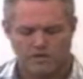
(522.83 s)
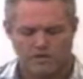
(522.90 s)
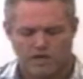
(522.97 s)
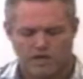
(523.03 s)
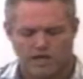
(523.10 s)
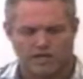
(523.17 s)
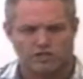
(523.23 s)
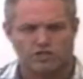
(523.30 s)

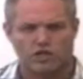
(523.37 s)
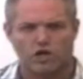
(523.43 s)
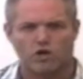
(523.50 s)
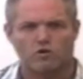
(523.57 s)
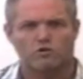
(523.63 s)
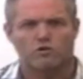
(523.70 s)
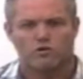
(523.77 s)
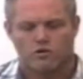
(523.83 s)
And
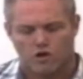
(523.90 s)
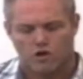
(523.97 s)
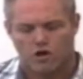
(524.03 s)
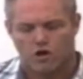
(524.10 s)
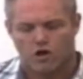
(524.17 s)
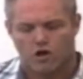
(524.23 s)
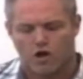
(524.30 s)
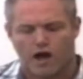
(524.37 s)
so
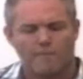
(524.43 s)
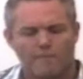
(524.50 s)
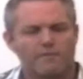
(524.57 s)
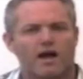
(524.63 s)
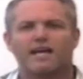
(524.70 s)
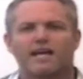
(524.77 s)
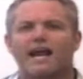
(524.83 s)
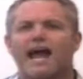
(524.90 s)
I'm
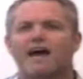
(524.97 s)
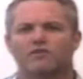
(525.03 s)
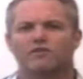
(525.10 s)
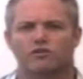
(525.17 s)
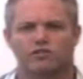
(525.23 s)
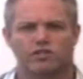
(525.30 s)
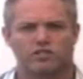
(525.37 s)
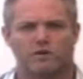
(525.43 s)
not going to have
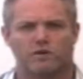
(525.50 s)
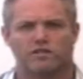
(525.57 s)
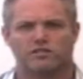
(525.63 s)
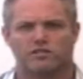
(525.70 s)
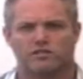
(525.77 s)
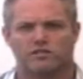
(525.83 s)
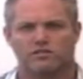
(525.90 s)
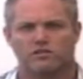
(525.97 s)
those
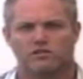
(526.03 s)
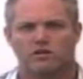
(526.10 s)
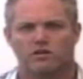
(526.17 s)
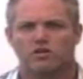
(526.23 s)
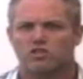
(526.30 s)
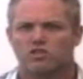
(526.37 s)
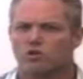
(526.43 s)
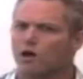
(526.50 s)
expenses.
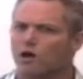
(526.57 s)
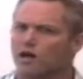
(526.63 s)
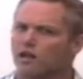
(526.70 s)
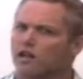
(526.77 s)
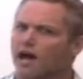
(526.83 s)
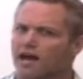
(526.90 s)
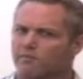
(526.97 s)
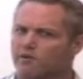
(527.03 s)
So while a
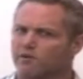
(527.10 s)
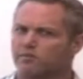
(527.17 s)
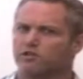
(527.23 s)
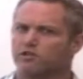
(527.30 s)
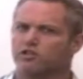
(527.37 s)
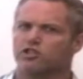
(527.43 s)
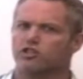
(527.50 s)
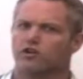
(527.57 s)
lot of people
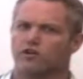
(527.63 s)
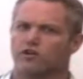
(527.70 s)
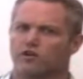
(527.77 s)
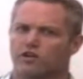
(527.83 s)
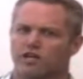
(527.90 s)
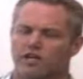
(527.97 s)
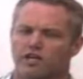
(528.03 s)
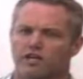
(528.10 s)
insure their
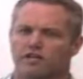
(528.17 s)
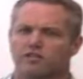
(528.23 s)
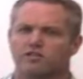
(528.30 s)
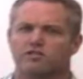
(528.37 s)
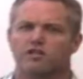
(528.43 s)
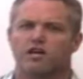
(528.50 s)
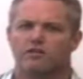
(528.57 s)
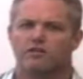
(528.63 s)

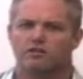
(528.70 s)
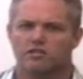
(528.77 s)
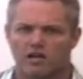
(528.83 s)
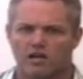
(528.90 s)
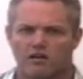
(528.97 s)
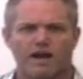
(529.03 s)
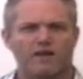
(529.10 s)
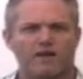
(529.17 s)
kids, and they
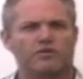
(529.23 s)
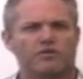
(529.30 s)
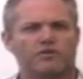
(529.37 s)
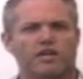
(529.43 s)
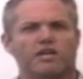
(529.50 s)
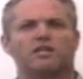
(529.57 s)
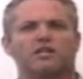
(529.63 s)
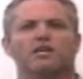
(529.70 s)
talk about that
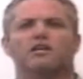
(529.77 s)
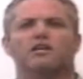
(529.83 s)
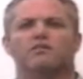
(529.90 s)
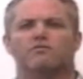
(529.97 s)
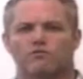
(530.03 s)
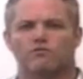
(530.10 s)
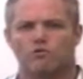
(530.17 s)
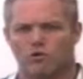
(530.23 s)
they need it
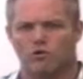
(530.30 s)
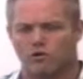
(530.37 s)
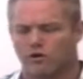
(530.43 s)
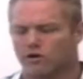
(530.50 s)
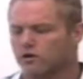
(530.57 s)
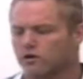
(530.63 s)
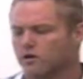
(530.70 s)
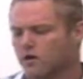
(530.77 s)

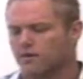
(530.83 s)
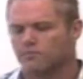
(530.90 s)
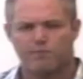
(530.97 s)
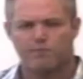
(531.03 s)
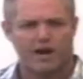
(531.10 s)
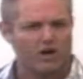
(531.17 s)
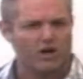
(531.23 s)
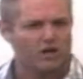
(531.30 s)
for
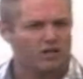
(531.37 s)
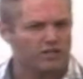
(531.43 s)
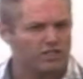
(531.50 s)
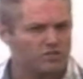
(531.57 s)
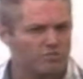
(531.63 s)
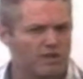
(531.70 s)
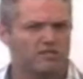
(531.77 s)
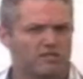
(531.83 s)
burial
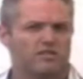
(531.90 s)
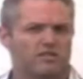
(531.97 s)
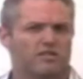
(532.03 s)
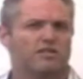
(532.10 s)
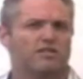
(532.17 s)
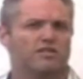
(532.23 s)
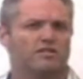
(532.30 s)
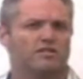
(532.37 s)

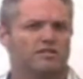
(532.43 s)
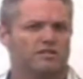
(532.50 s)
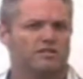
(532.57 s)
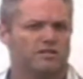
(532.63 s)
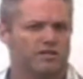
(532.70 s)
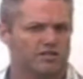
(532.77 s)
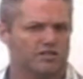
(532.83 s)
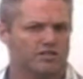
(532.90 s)
expenses
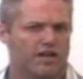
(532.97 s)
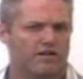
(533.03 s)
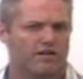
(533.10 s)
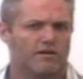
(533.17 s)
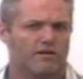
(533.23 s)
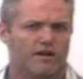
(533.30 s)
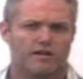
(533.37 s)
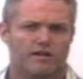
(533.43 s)
and
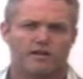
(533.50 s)
etc.,